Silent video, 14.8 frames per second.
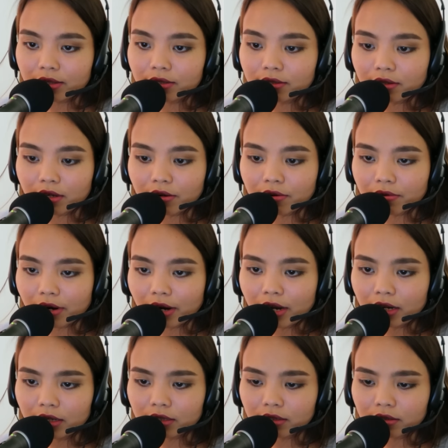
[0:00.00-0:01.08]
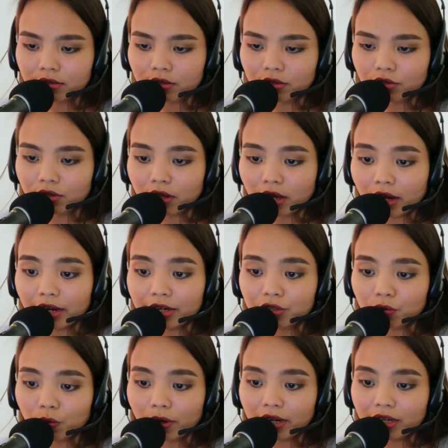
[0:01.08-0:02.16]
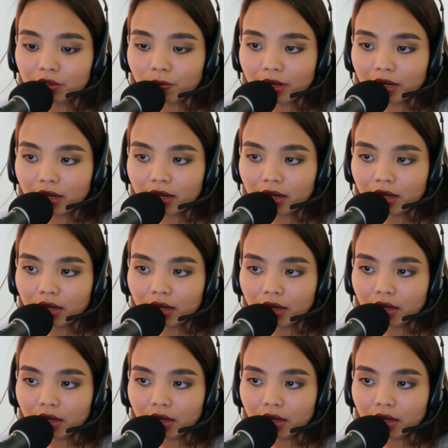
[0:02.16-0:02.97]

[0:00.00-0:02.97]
this year, right? July 2020?